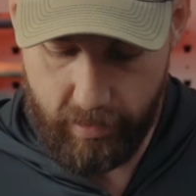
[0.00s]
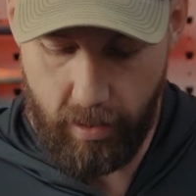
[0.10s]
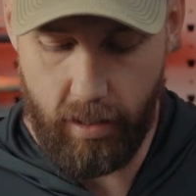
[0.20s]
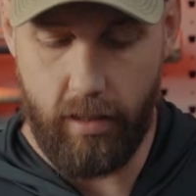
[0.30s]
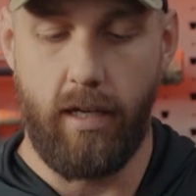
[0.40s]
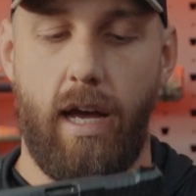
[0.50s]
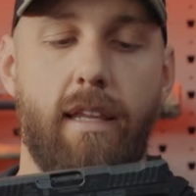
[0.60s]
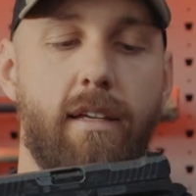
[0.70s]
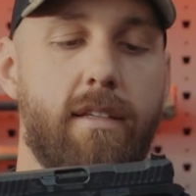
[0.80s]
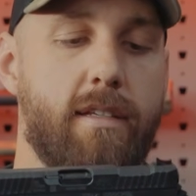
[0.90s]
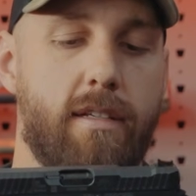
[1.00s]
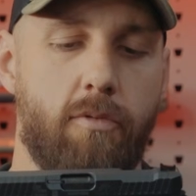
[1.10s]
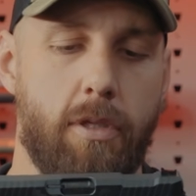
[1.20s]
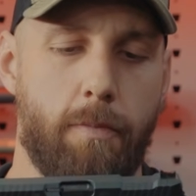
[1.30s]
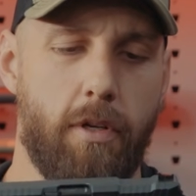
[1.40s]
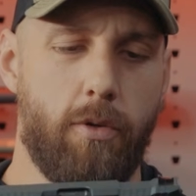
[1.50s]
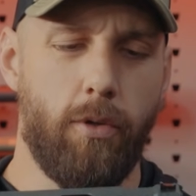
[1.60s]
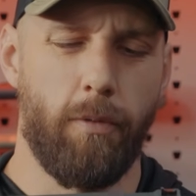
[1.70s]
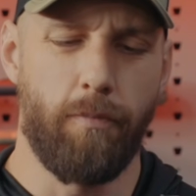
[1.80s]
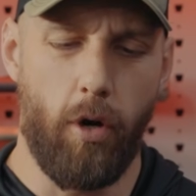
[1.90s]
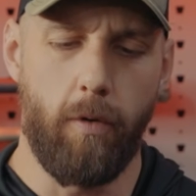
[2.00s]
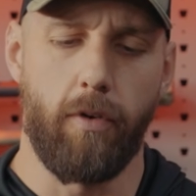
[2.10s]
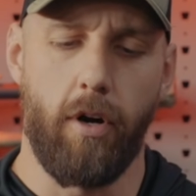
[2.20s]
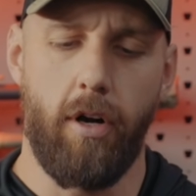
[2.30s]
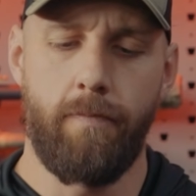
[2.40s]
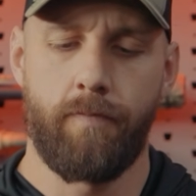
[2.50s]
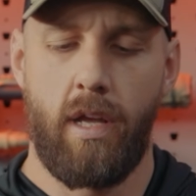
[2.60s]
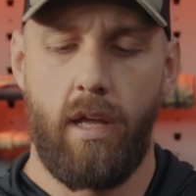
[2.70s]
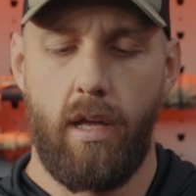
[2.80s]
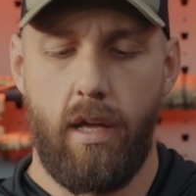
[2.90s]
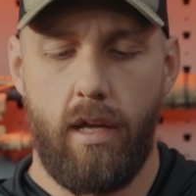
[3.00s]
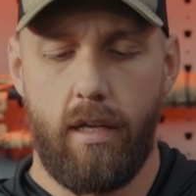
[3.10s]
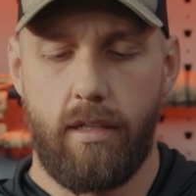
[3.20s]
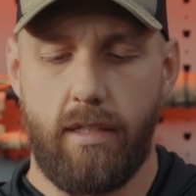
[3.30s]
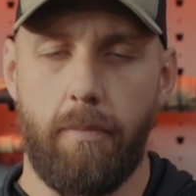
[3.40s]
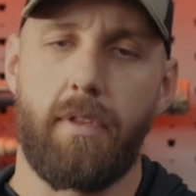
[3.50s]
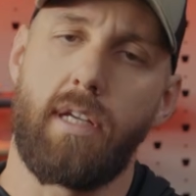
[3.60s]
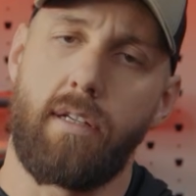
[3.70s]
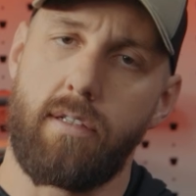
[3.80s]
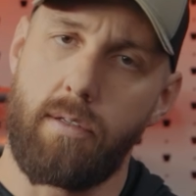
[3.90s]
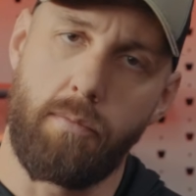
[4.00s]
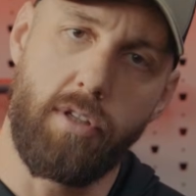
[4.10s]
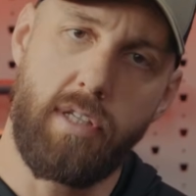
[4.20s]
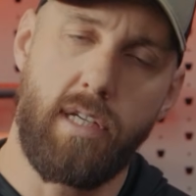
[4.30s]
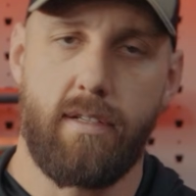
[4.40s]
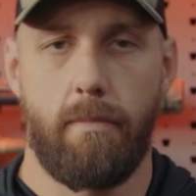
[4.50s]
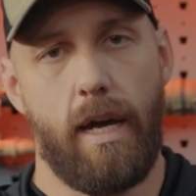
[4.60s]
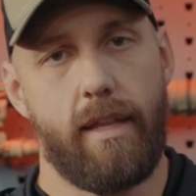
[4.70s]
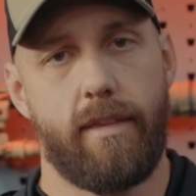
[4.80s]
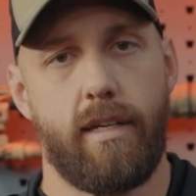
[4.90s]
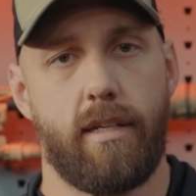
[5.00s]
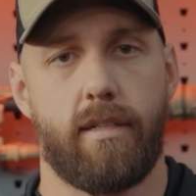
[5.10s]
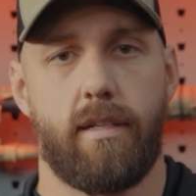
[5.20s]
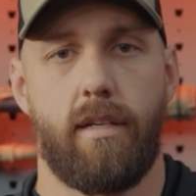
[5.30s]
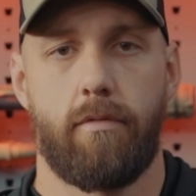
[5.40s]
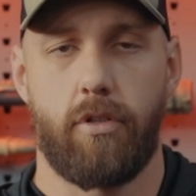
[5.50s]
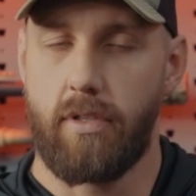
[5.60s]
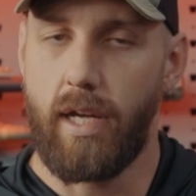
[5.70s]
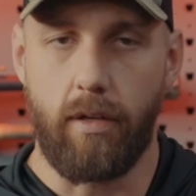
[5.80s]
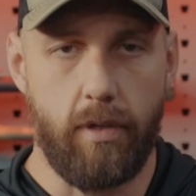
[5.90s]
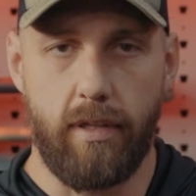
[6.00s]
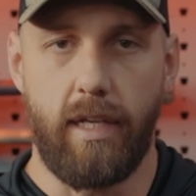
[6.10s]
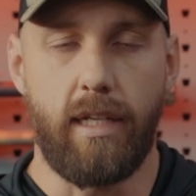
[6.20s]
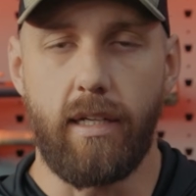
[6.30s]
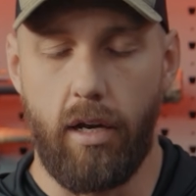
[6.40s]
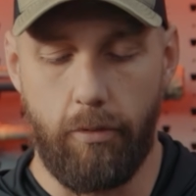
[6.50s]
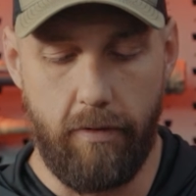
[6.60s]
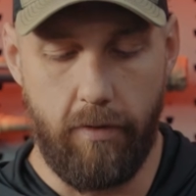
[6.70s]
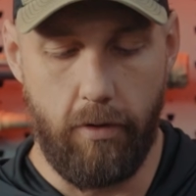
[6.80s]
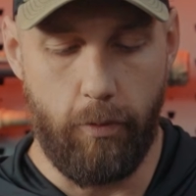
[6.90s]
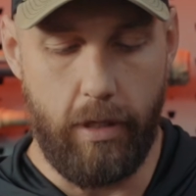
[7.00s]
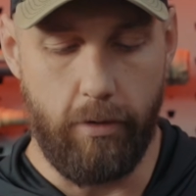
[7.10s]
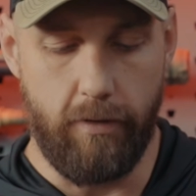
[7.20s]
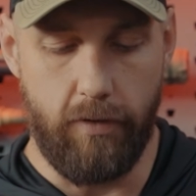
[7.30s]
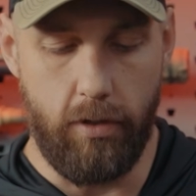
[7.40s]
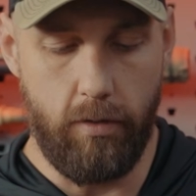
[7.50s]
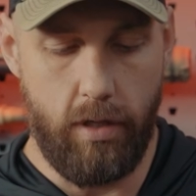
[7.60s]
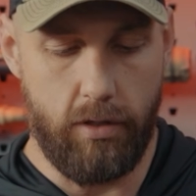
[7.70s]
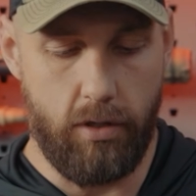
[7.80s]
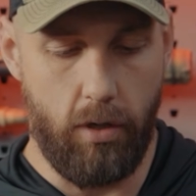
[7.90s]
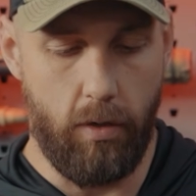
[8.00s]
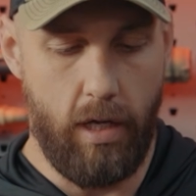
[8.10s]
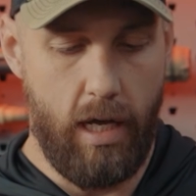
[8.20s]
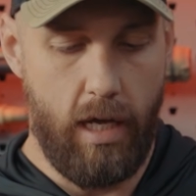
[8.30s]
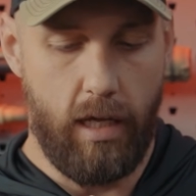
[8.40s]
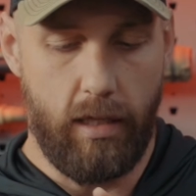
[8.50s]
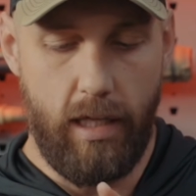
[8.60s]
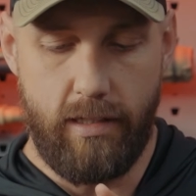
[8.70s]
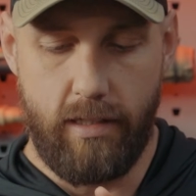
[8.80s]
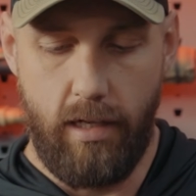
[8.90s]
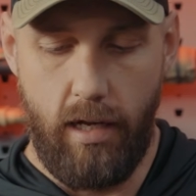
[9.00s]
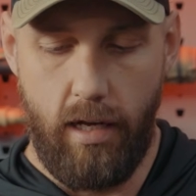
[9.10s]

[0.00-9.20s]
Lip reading: gun, I thought this thing was pretty cool overall. Some things, some good things, some bad things, just like with any gun we review. So let's